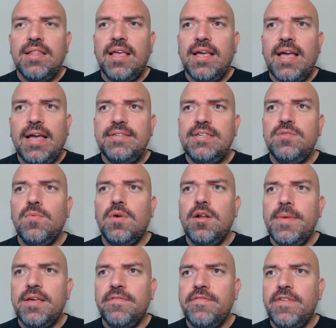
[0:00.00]
And, like, I didn't want to
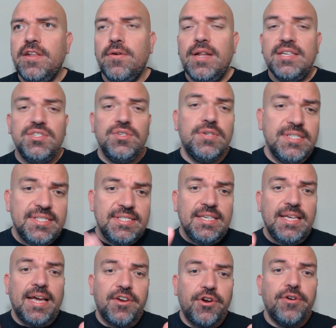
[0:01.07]
make a video. And as you can
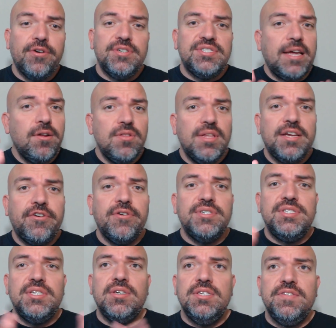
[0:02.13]
see, I cursed. I don't like
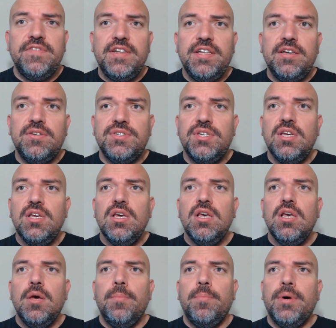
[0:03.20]
cursing on these videos.
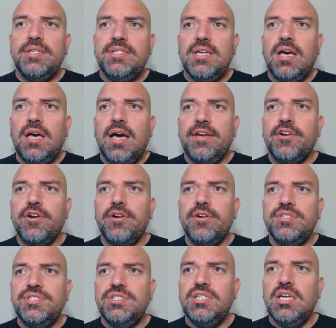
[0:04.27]
But I
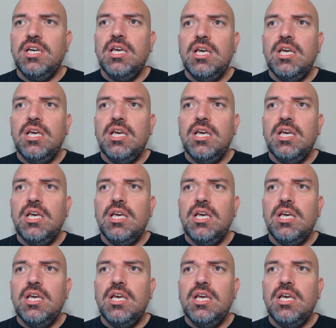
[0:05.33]
cursed.